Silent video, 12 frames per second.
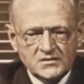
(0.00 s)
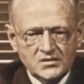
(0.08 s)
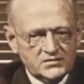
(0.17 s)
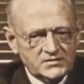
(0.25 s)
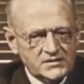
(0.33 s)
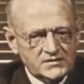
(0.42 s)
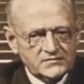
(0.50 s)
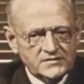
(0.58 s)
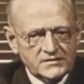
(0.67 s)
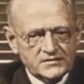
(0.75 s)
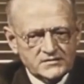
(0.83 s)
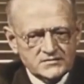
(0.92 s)
On the other
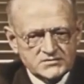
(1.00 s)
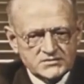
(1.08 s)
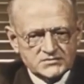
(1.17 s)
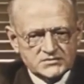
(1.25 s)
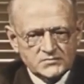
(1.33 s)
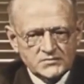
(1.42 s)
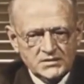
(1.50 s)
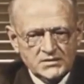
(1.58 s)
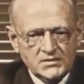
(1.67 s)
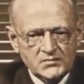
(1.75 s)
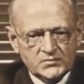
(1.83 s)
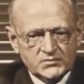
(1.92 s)
hand, our system
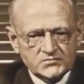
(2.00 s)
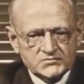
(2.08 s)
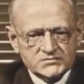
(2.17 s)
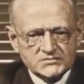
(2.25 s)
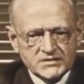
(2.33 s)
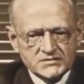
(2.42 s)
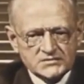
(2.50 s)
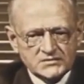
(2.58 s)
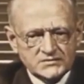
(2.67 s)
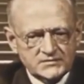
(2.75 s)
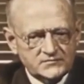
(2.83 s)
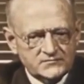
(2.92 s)
produces
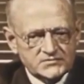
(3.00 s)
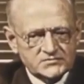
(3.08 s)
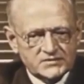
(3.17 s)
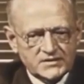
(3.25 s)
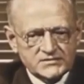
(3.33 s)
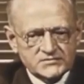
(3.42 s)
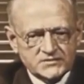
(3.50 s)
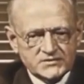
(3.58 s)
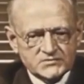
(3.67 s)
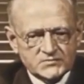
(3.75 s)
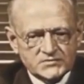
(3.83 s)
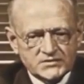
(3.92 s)
excellent individualized
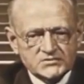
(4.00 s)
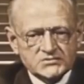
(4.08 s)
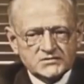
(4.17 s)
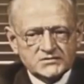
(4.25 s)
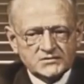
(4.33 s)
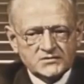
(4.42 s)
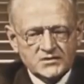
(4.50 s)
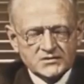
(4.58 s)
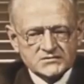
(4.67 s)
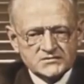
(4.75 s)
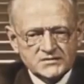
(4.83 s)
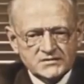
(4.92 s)
transportation, and the
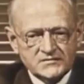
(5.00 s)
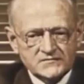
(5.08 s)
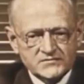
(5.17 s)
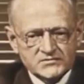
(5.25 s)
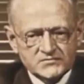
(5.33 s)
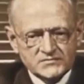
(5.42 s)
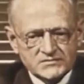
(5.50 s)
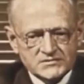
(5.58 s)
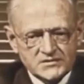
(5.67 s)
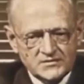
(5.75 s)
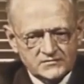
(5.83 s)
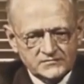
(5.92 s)
cost to the individual is
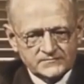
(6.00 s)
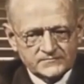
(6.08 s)
low.